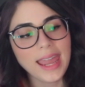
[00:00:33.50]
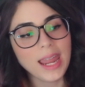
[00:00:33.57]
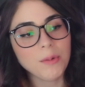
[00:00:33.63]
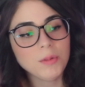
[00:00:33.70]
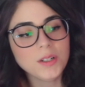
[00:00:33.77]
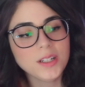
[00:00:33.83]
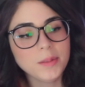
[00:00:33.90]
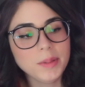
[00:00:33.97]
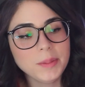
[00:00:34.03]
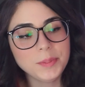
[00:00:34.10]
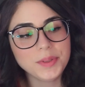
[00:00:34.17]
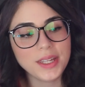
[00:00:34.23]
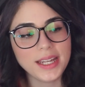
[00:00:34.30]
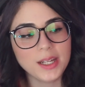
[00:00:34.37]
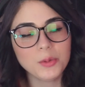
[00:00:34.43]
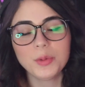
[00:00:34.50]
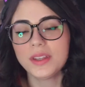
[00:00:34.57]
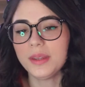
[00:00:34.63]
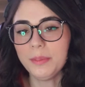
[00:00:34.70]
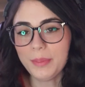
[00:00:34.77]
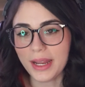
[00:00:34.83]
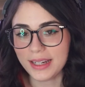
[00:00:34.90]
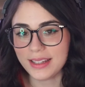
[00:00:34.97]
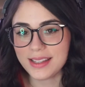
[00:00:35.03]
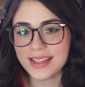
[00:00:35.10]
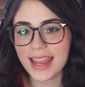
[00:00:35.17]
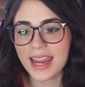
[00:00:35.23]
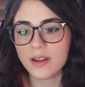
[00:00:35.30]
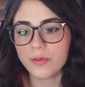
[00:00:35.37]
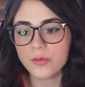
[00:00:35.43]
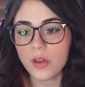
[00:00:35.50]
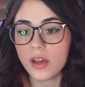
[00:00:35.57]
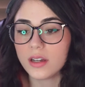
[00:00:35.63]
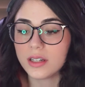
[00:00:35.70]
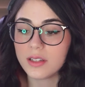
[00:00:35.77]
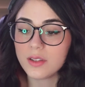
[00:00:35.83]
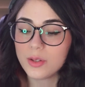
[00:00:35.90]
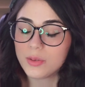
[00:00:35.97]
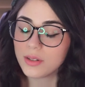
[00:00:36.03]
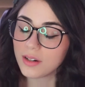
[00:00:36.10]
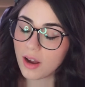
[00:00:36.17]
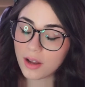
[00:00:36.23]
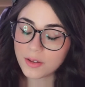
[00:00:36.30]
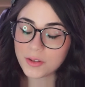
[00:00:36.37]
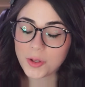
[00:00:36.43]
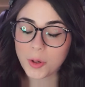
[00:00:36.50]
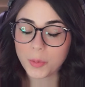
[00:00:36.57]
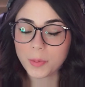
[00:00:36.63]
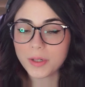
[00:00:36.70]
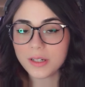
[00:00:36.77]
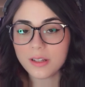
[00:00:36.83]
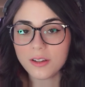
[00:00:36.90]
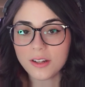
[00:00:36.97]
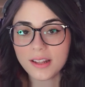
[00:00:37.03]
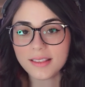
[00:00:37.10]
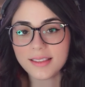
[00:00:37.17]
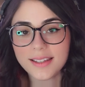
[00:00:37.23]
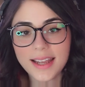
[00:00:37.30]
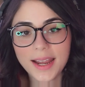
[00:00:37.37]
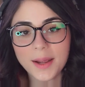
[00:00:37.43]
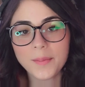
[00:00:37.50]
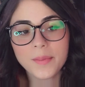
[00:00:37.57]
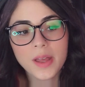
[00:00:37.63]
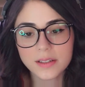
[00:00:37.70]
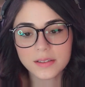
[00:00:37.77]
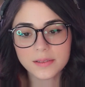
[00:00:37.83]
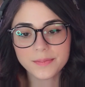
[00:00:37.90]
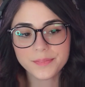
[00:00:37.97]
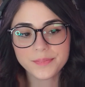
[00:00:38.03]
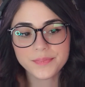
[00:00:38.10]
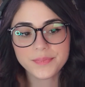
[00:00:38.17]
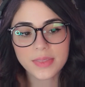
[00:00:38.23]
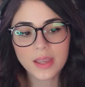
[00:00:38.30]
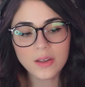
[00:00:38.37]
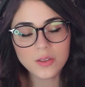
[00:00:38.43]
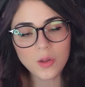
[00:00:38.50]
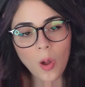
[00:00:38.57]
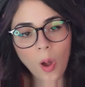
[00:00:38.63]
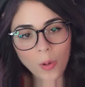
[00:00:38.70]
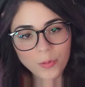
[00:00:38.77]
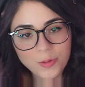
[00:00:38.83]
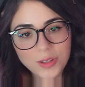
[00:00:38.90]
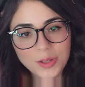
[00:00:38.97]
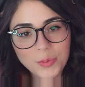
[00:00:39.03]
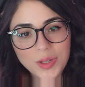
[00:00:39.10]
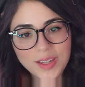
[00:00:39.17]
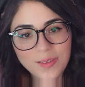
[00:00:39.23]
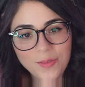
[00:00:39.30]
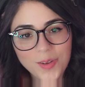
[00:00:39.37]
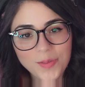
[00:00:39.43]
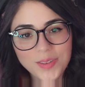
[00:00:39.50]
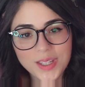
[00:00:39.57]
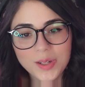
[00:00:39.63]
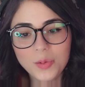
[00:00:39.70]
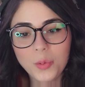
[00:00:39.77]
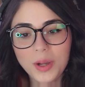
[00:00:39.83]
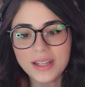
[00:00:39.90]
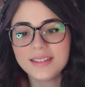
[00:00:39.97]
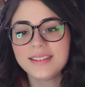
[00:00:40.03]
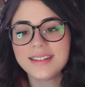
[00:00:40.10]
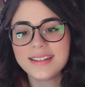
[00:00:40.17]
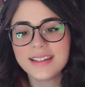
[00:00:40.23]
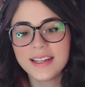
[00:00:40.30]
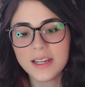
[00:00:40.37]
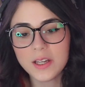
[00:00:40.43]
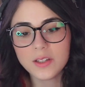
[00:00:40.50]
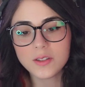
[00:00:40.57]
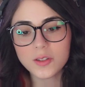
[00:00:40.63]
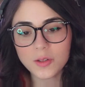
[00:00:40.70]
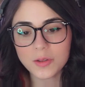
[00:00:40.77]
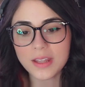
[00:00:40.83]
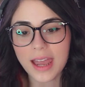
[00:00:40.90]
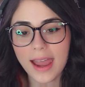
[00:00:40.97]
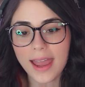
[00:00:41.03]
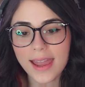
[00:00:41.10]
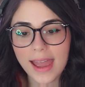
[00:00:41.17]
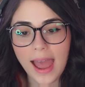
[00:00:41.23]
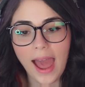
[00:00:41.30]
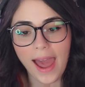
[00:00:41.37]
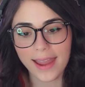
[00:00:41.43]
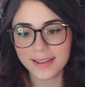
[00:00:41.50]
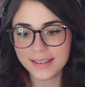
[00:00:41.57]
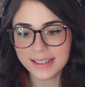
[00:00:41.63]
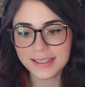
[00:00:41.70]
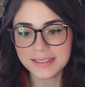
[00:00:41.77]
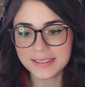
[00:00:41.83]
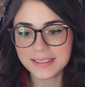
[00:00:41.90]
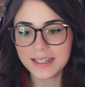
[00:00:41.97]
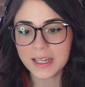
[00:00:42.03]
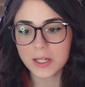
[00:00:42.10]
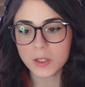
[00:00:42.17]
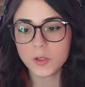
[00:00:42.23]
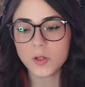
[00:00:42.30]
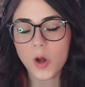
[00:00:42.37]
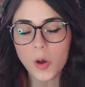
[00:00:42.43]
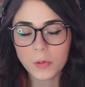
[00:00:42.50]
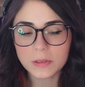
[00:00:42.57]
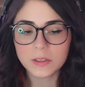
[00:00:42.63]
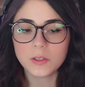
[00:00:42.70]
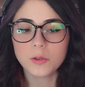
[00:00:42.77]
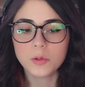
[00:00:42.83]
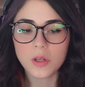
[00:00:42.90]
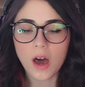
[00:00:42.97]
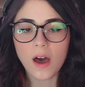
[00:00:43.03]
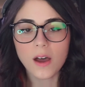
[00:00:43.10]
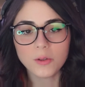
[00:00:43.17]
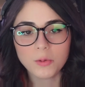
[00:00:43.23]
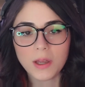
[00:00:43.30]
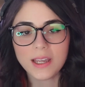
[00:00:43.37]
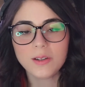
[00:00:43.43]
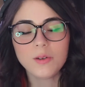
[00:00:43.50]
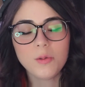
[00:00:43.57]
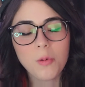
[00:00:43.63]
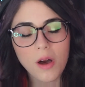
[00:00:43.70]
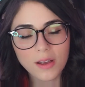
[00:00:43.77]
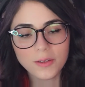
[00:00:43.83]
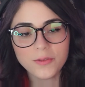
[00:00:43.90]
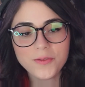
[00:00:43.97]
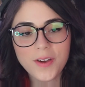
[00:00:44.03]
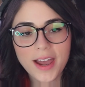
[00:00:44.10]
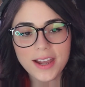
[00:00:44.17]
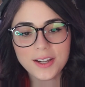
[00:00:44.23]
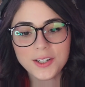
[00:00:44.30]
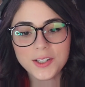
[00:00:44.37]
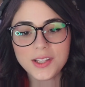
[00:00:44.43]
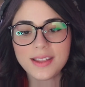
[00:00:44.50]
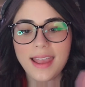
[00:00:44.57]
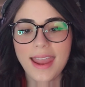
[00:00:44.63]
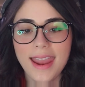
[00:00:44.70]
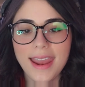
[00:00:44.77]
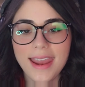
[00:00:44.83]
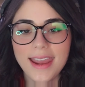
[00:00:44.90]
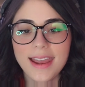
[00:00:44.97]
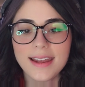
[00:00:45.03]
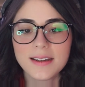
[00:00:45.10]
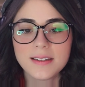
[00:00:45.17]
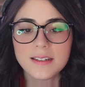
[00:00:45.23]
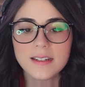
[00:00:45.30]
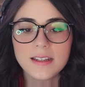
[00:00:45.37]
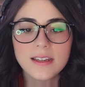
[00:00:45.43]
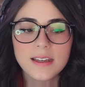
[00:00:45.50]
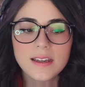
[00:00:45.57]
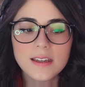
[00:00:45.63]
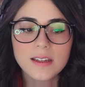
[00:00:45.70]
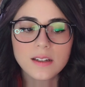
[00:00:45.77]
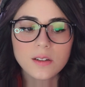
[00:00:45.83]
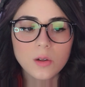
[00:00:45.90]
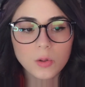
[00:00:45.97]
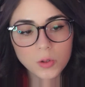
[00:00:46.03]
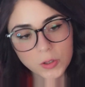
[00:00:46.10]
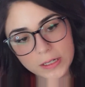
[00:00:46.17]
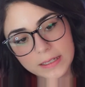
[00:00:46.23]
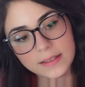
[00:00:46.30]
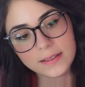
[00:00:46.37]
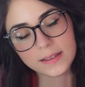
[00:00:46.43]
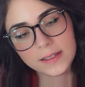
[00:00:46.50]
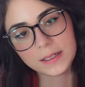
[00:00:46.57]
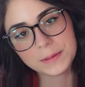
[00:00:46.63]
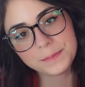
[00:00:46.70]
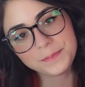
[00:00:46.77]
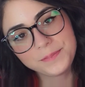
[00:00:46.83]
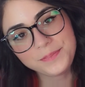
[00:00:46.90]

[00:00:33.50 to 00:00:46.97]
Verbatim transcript: And we're going to be playing with Menace and Flawless, who are also pretty good at the game. So hopefully we get 15 wins so that I can go into the online qualifiers and go crazy.